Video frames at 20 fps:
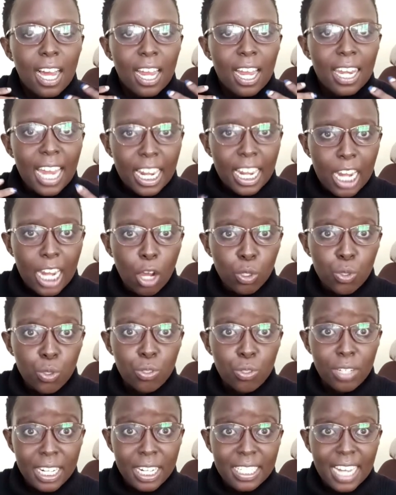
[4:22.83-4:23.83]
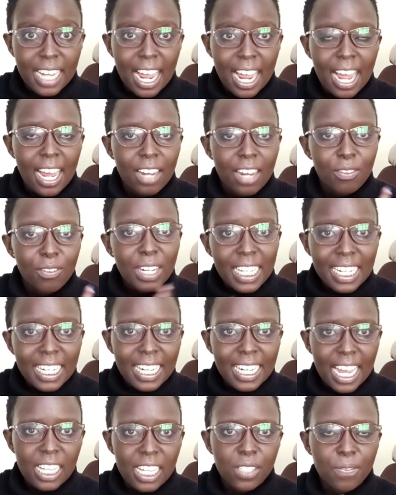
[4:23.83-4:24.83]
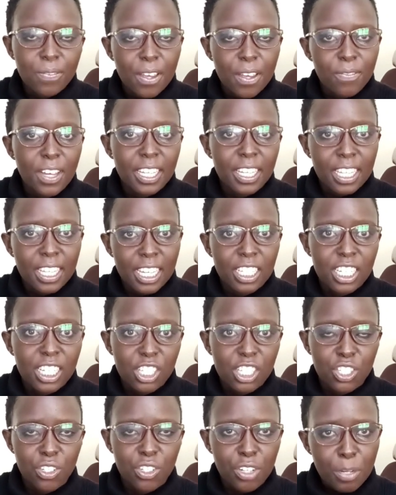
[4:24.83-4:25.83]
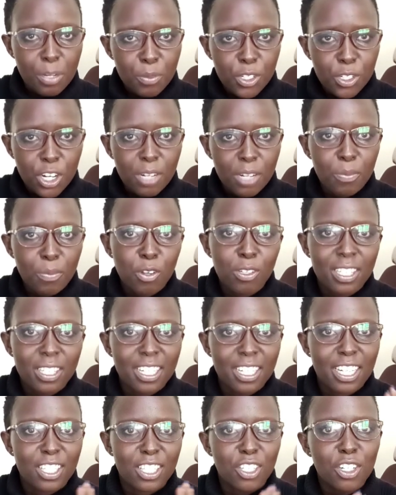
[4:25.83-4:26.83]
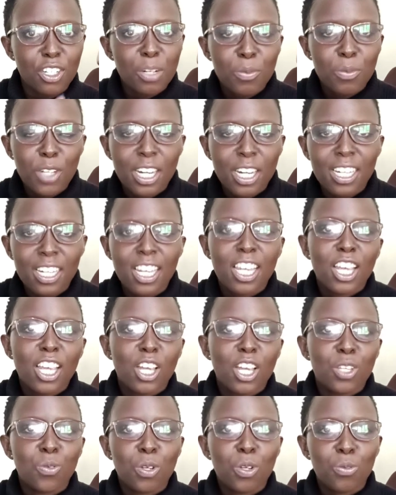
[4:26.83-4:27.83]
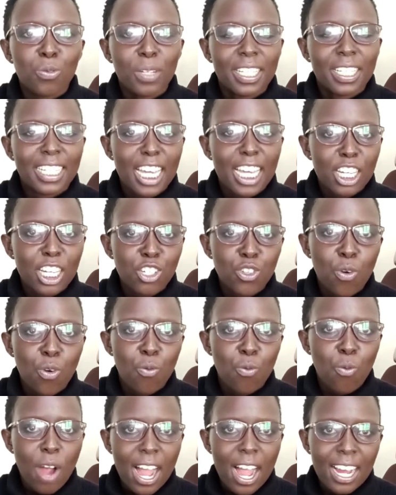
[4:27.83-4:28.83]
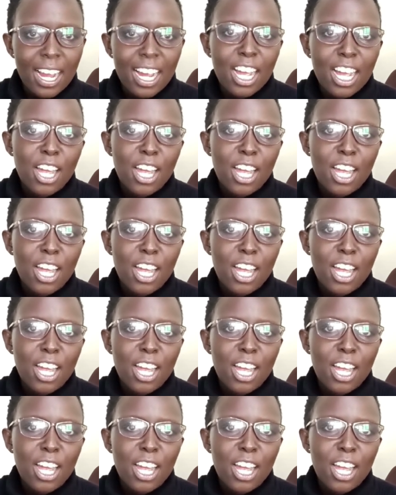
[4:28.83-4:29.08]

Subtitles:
learn how to write a really nice Fiverr gig description, because the description is what will get your work